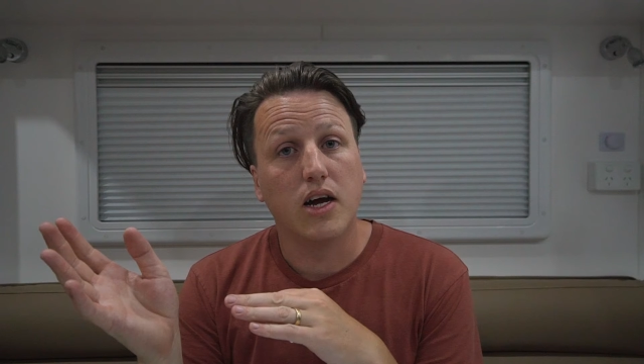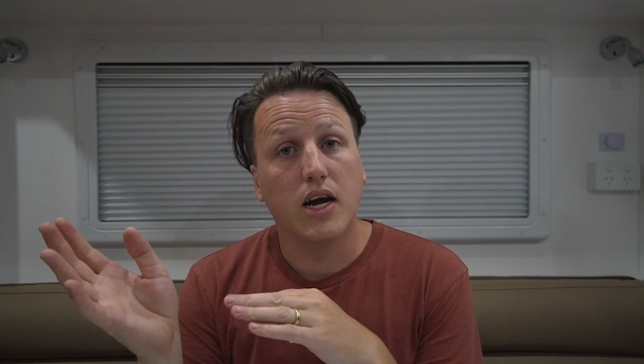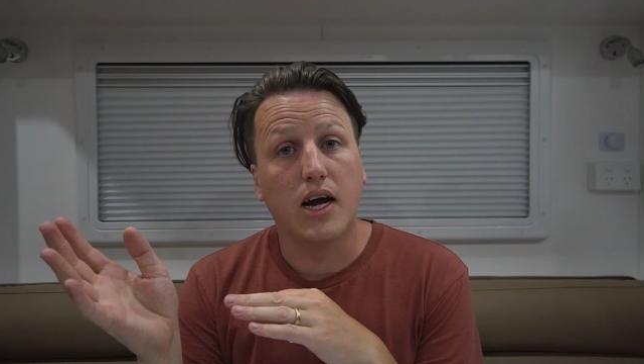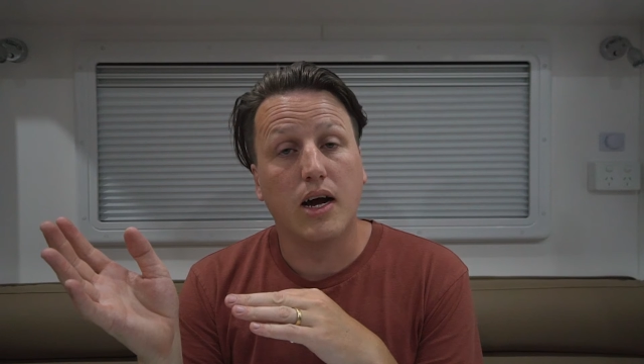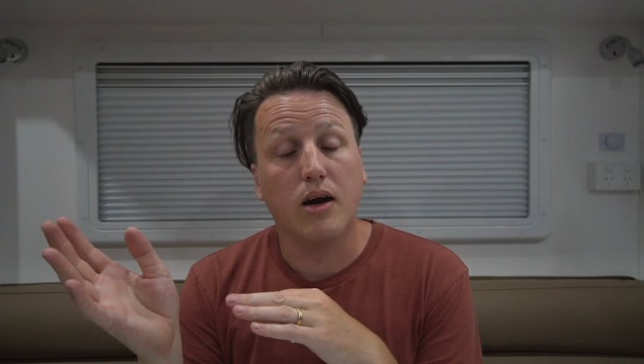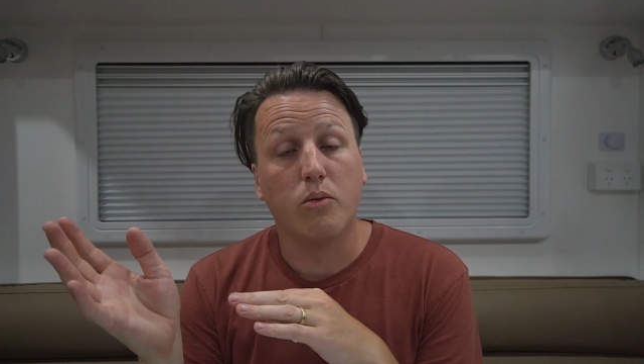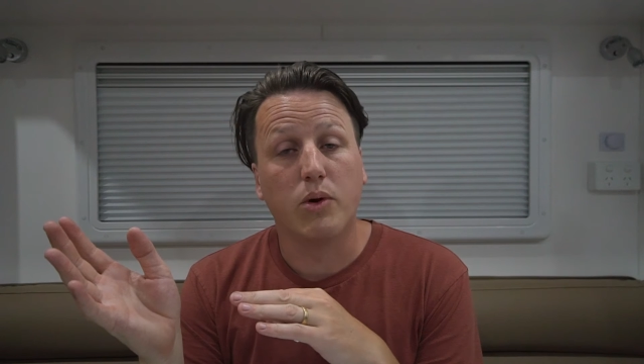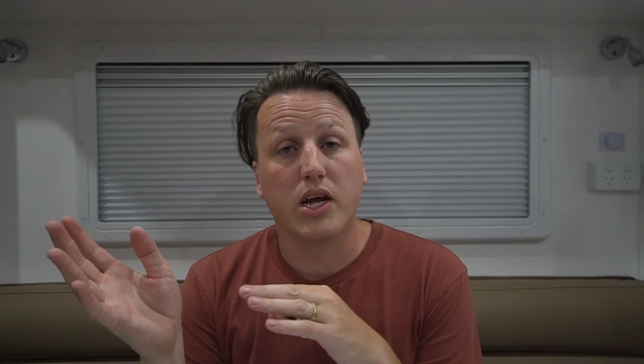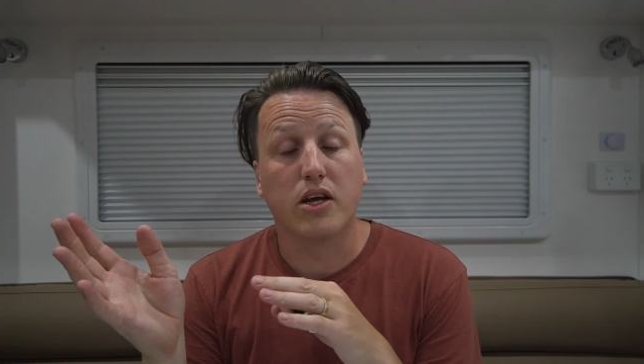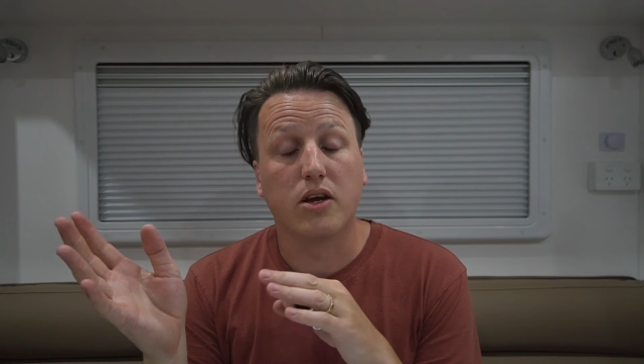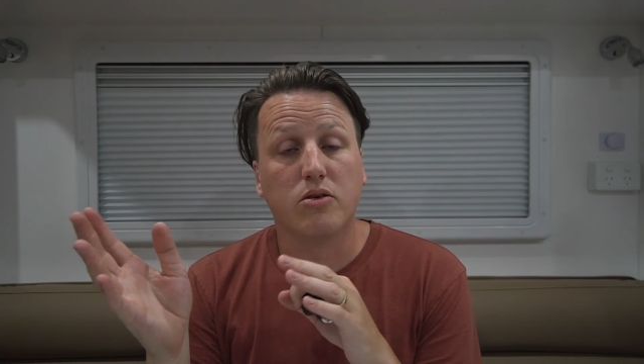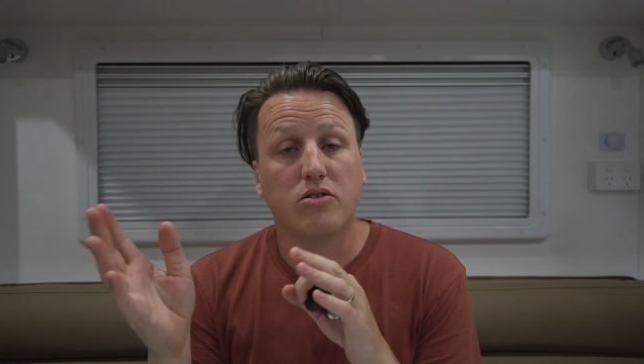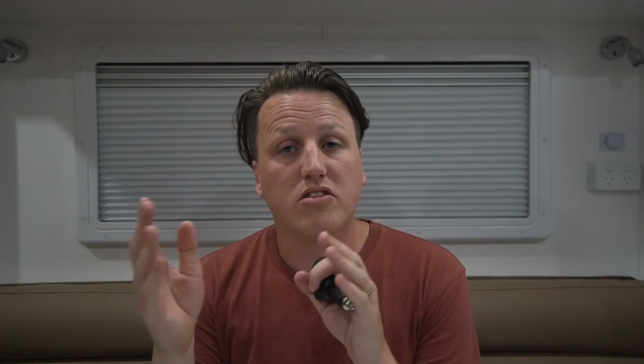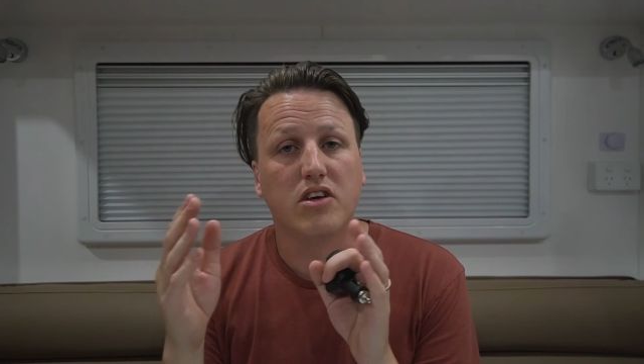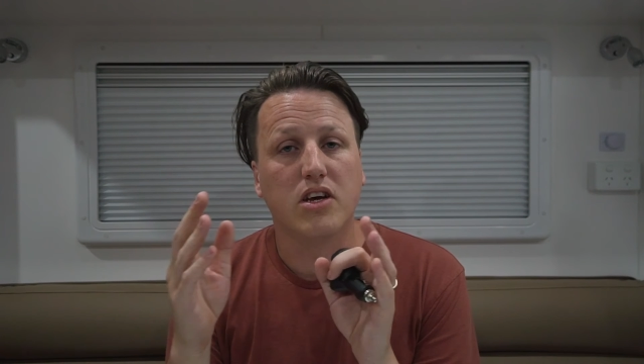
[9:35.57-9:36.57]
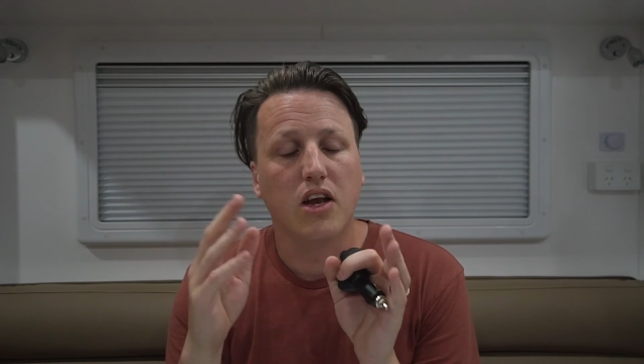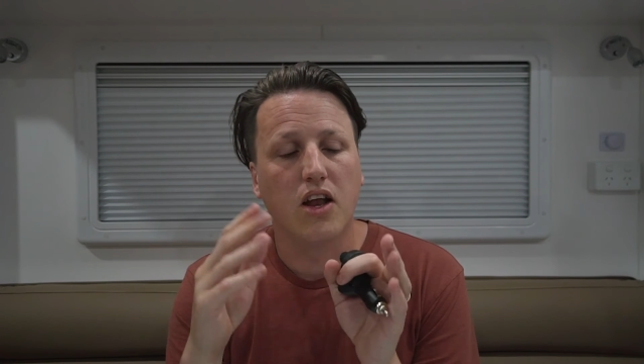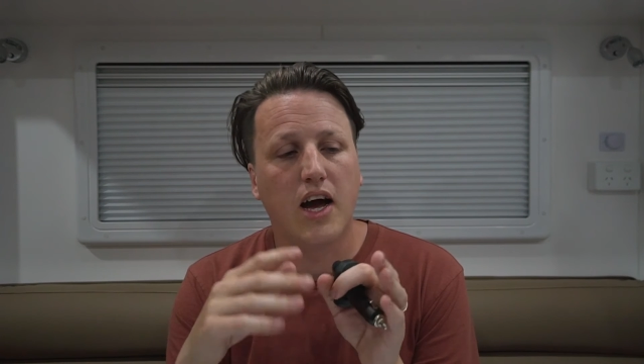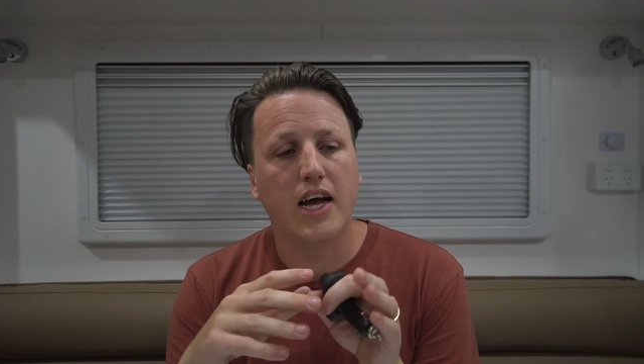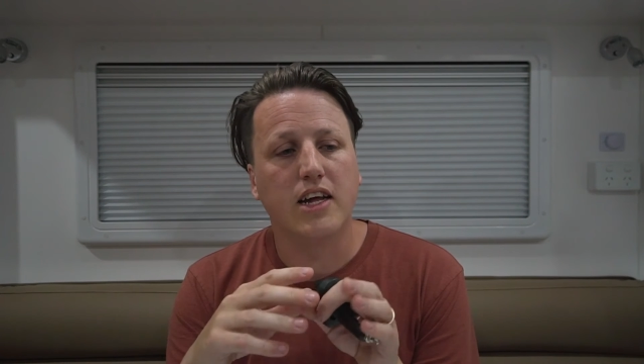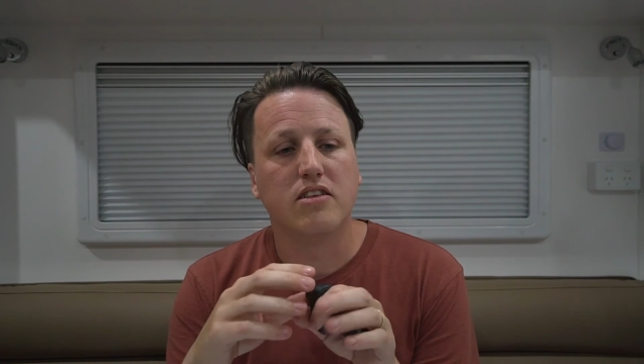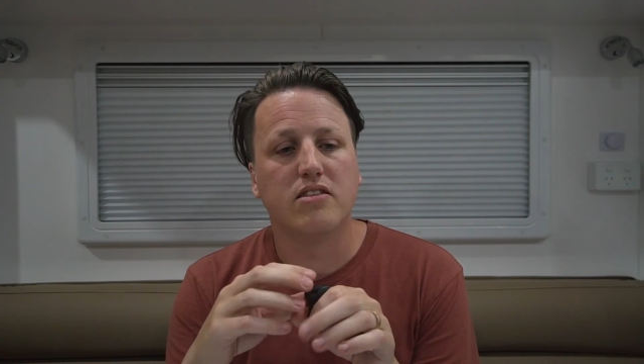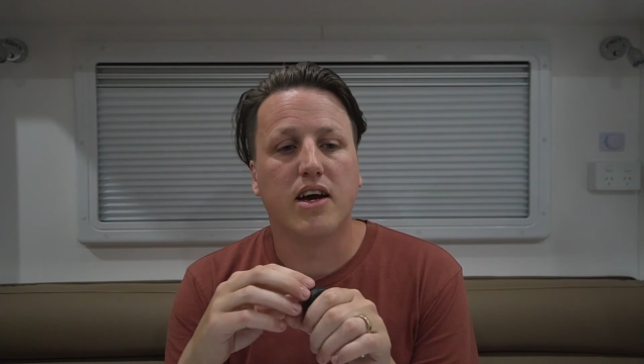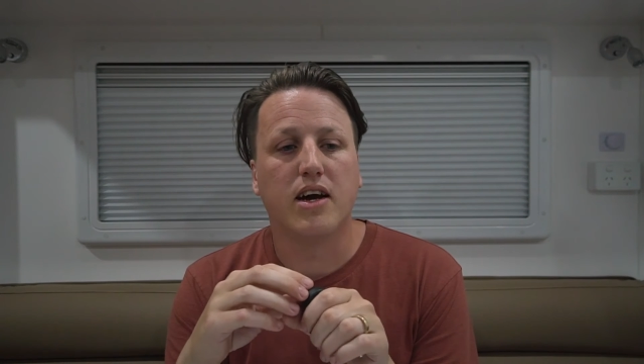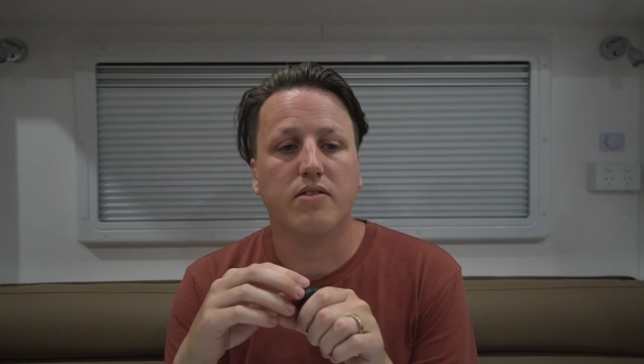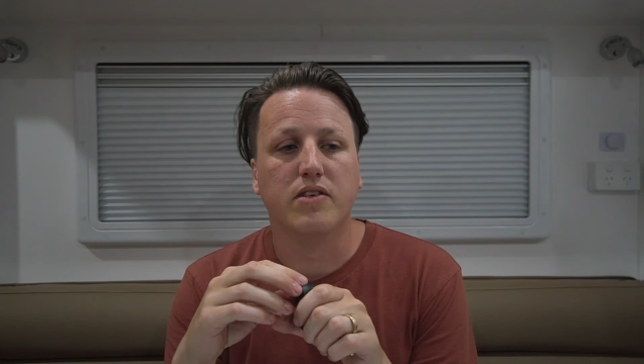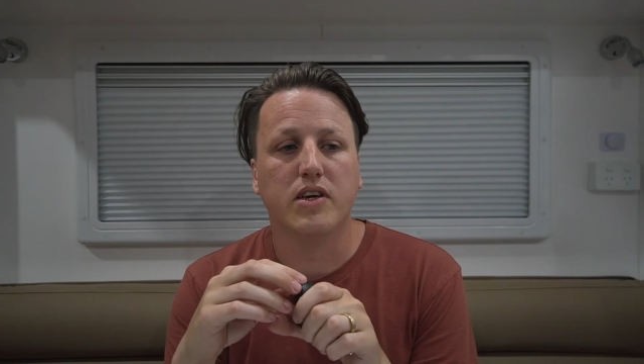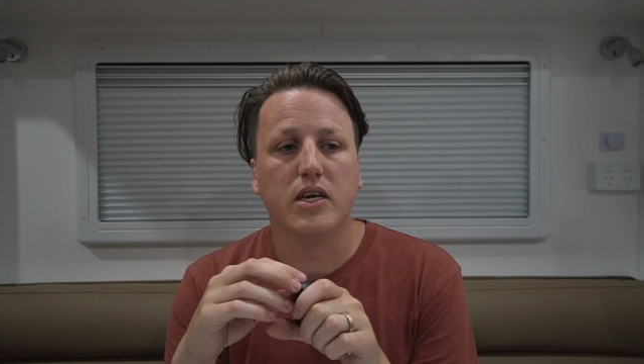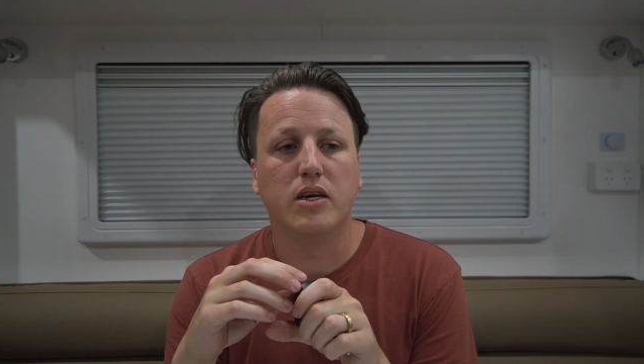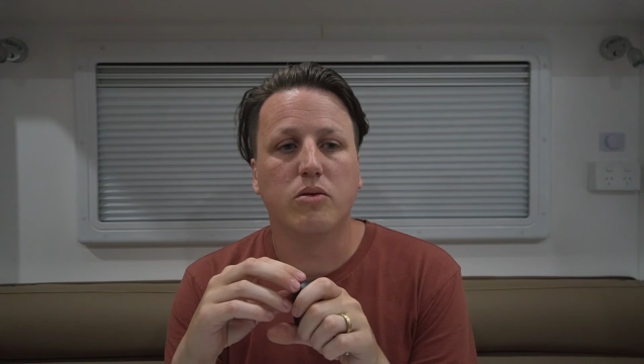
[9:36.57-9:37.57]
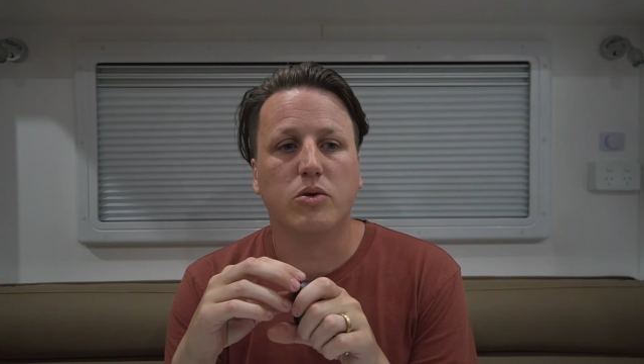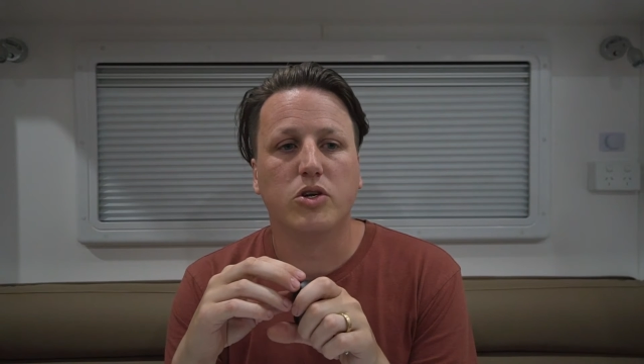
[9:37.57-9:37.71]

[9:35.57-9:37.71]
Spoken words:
We're going to go and see Alliance RV,